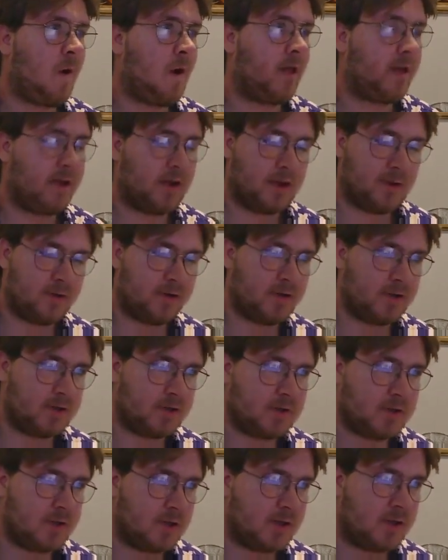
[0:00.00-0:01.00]
here it
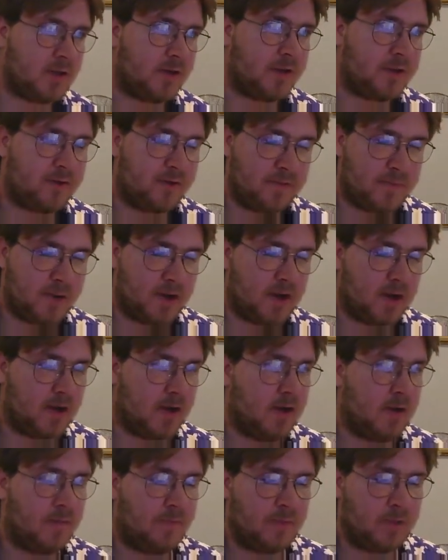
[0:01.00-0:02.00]
is, 3
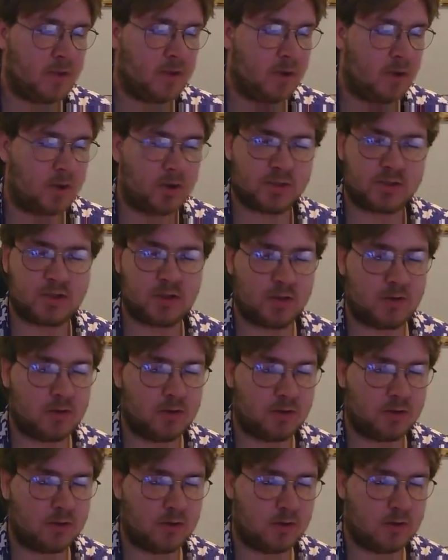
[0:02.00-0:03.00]
Baja.
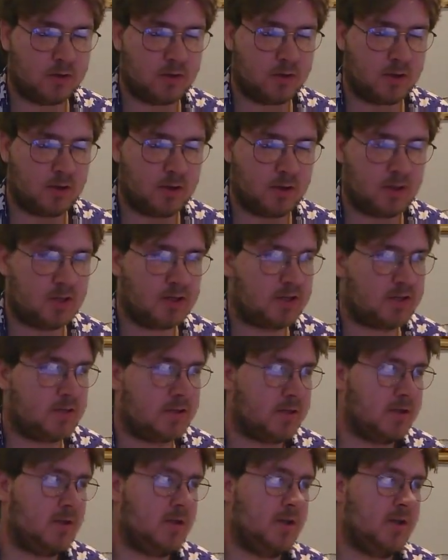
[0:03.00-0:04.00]
Also,
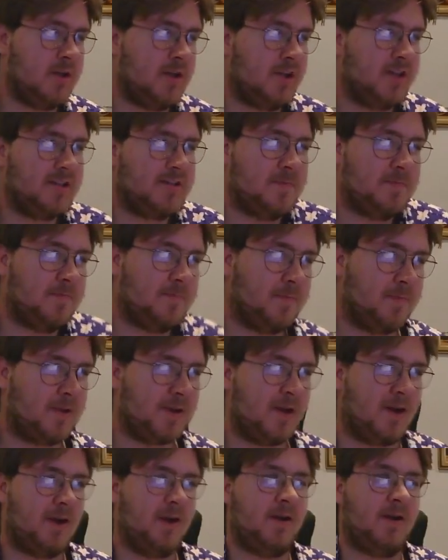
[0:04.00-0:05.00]
it does
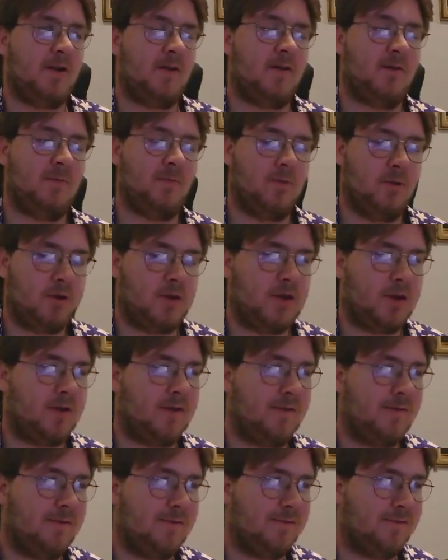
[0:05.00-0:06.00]
kind of work
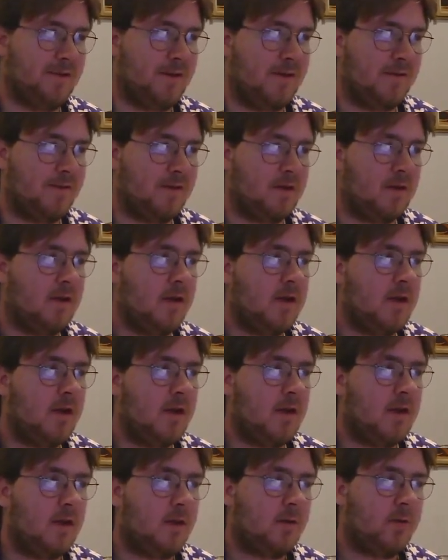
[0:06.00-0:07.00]
in favor
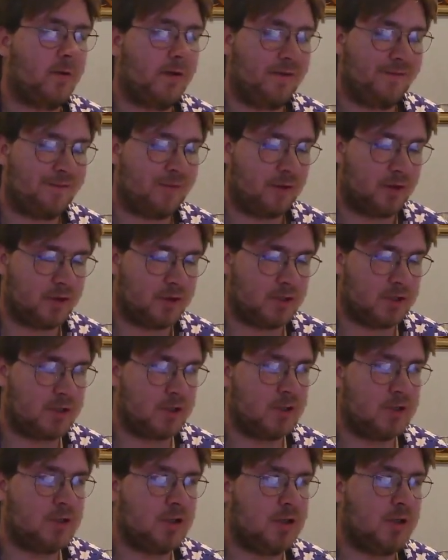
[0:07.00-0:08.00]
or
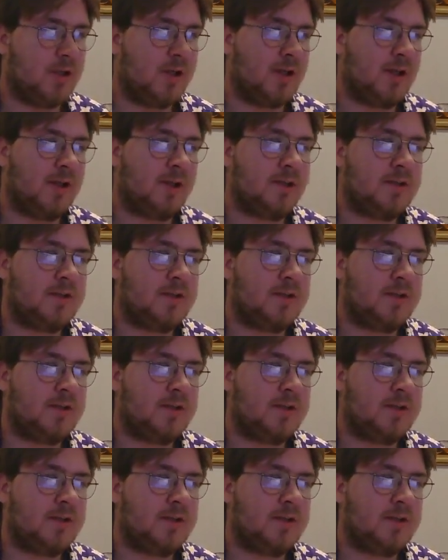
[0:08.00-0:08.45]
advantage that